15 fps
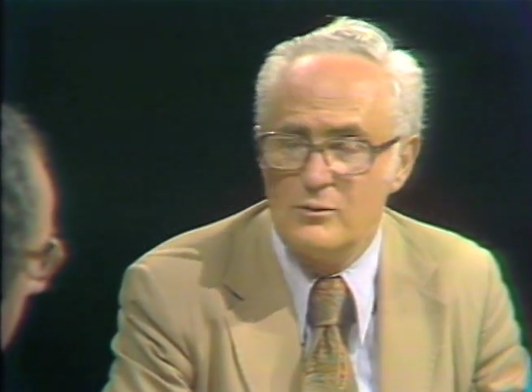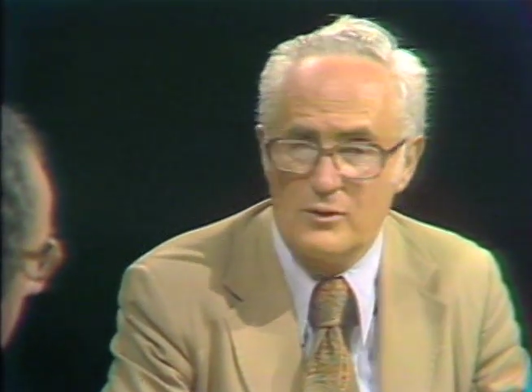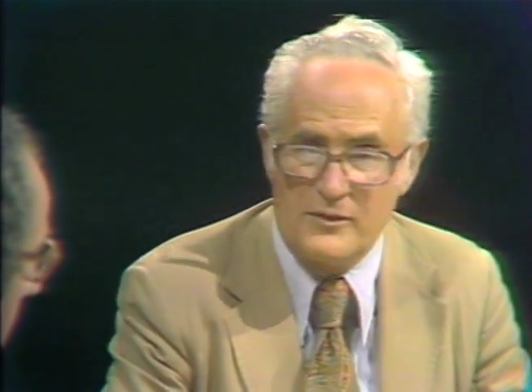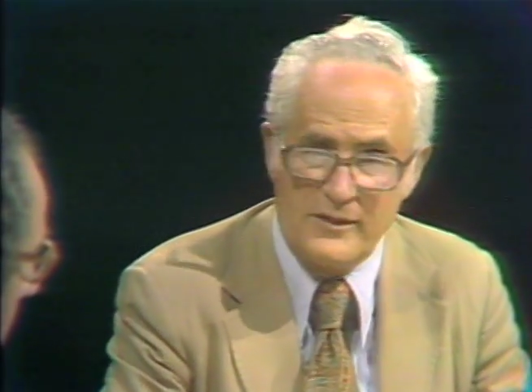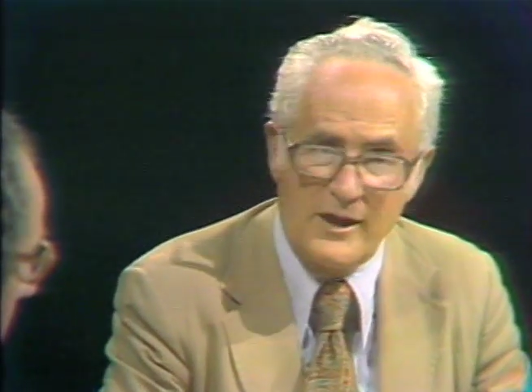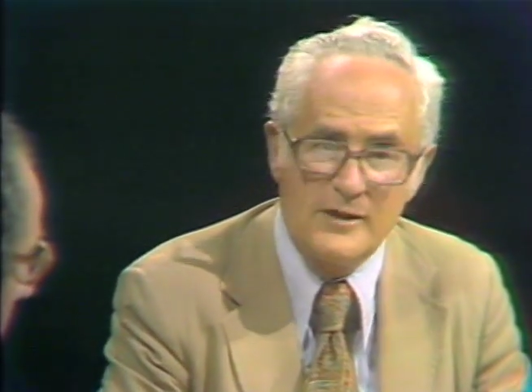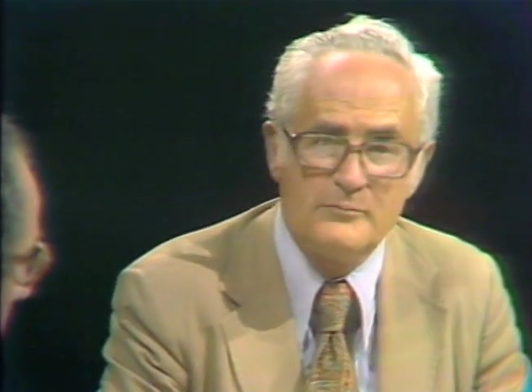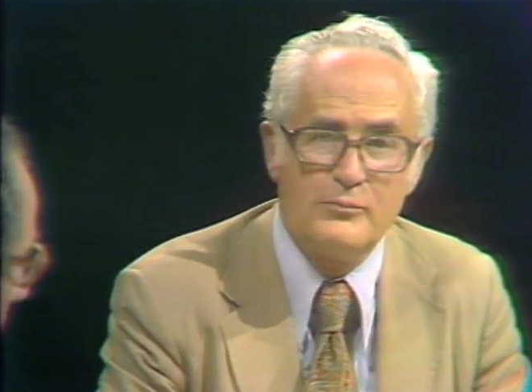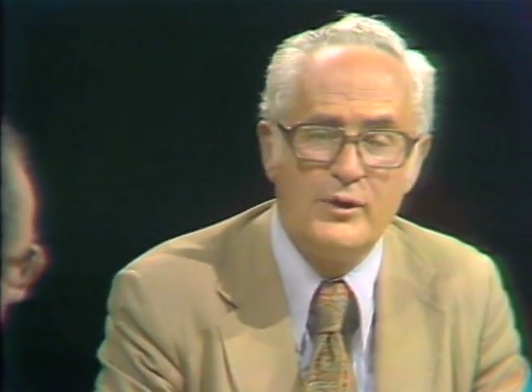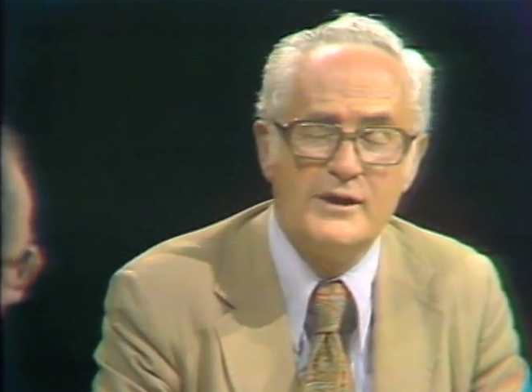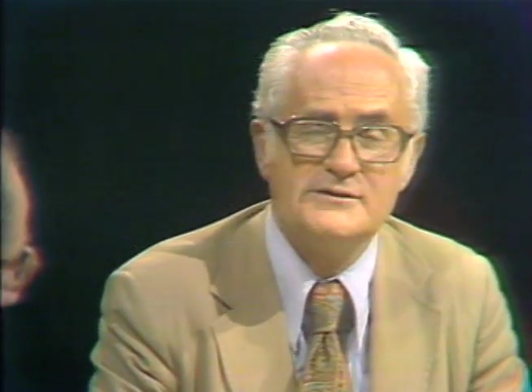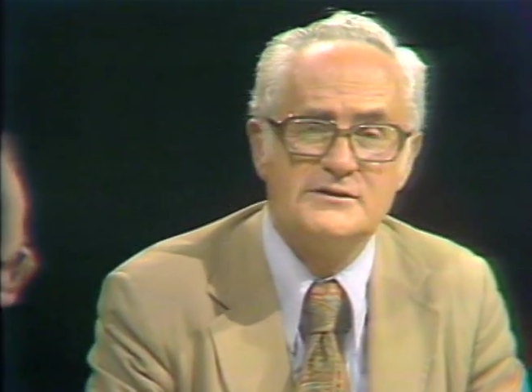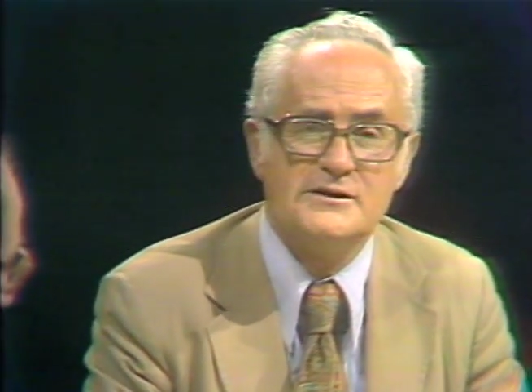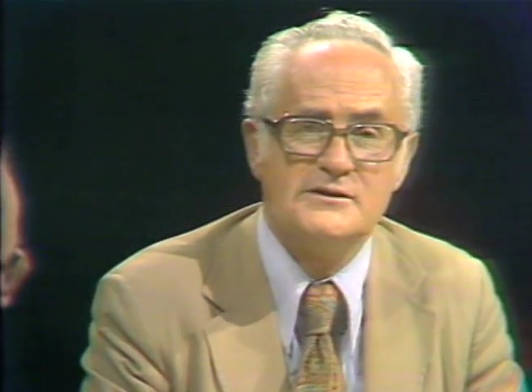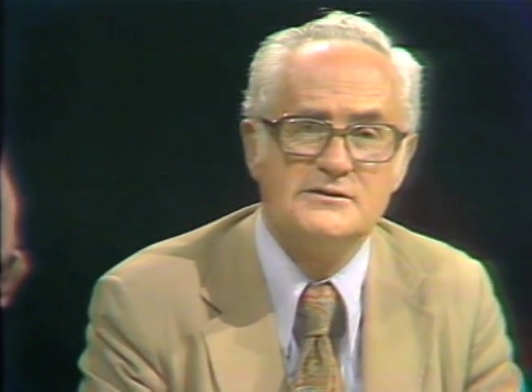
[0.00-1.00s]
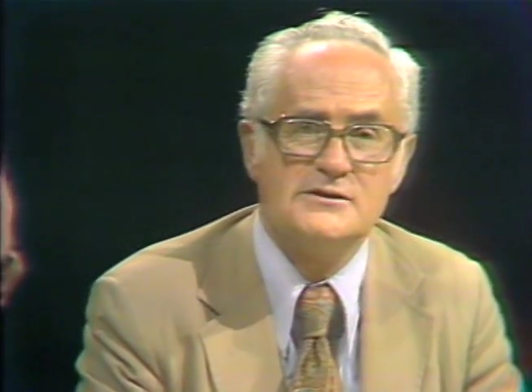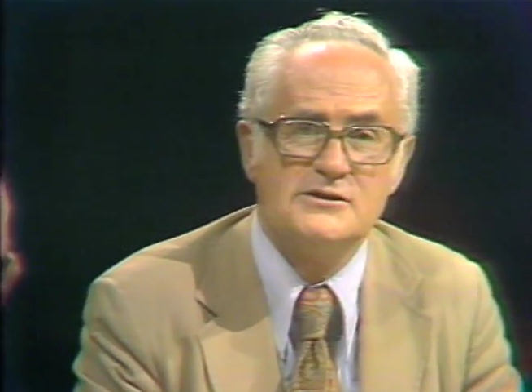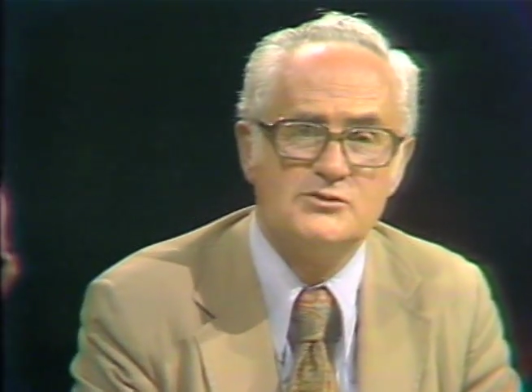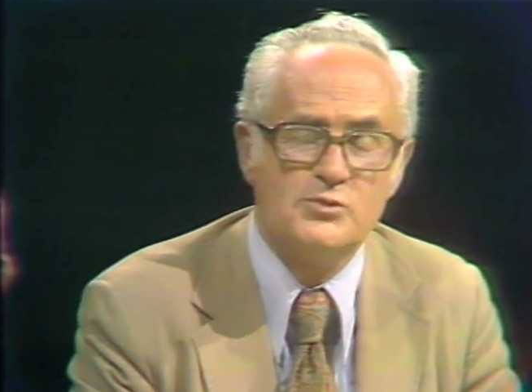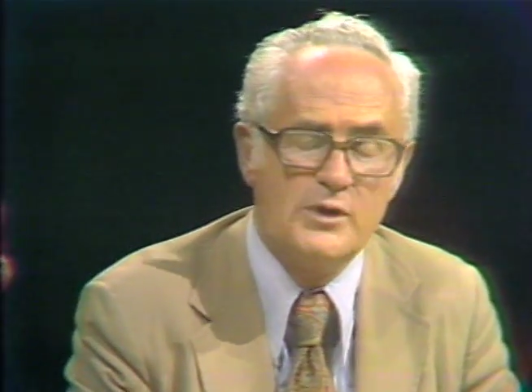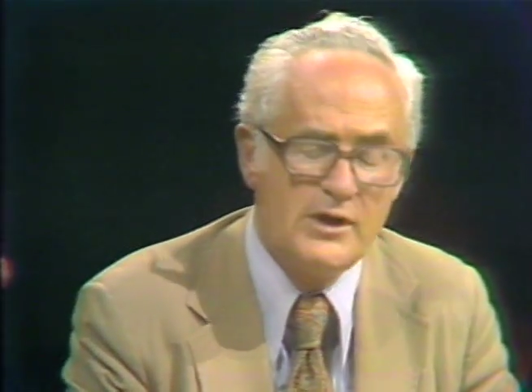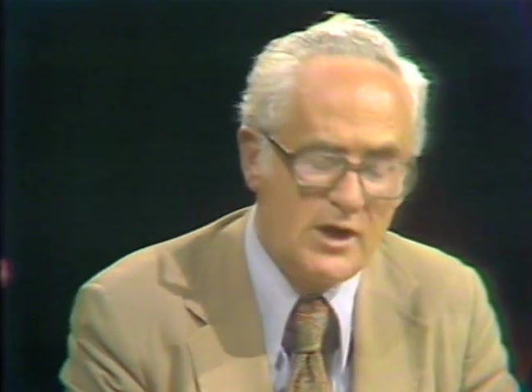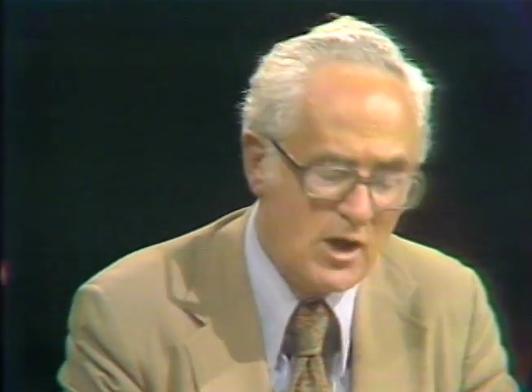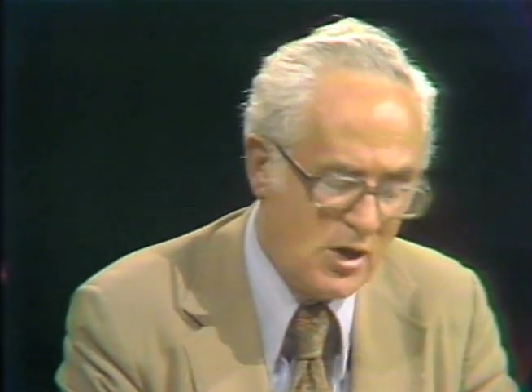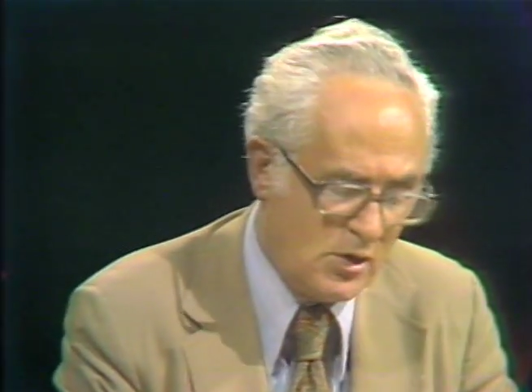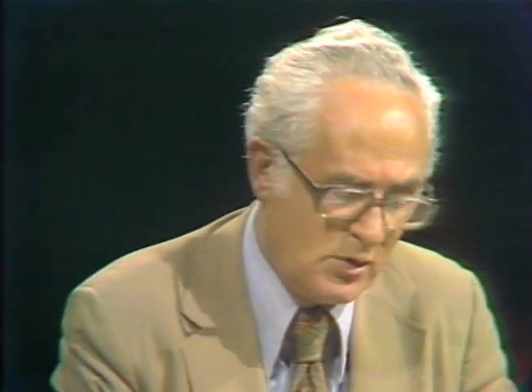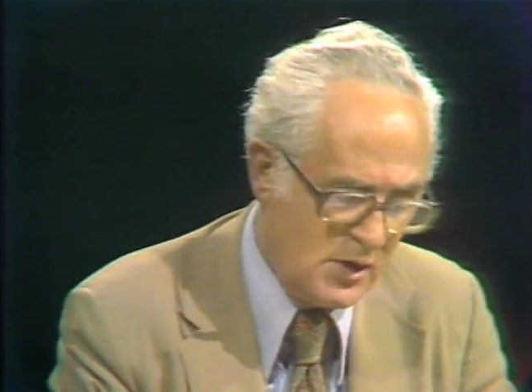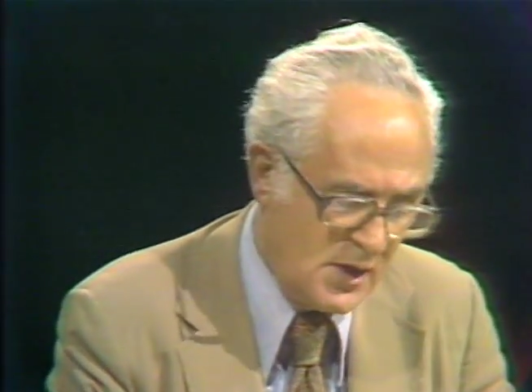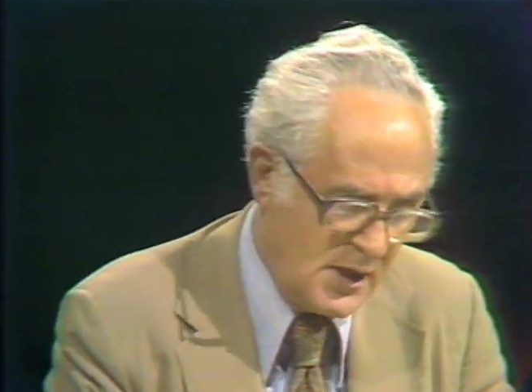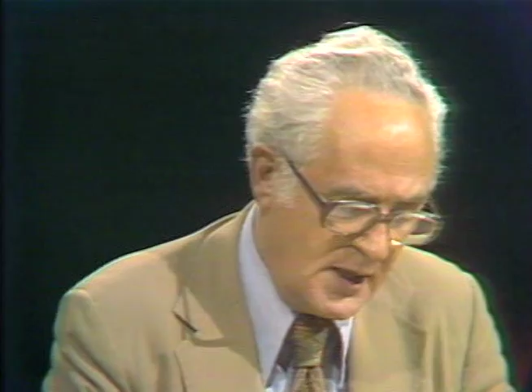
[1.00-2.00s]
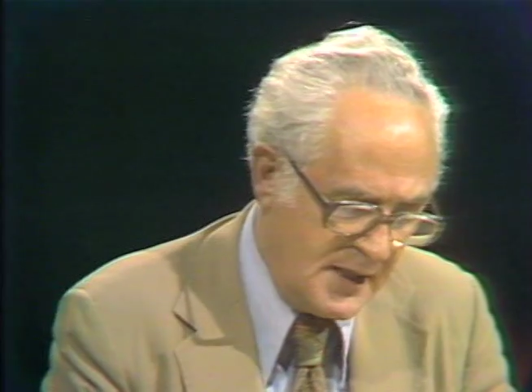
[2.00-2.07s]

without precedence as we know.